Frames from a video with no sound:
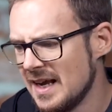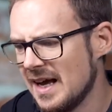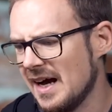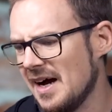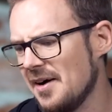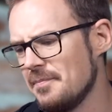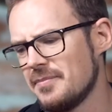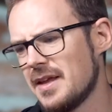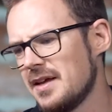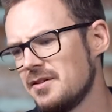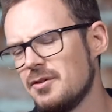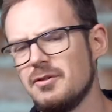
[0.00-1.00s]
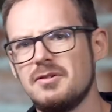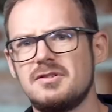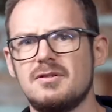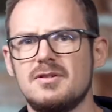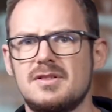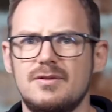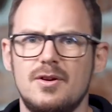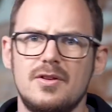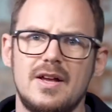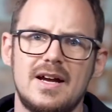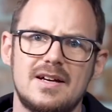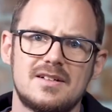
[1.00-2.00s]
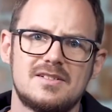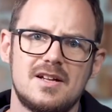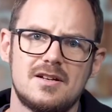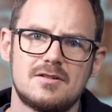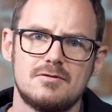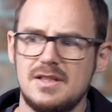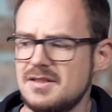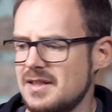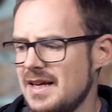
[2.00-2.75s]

and all sorts of other accessories.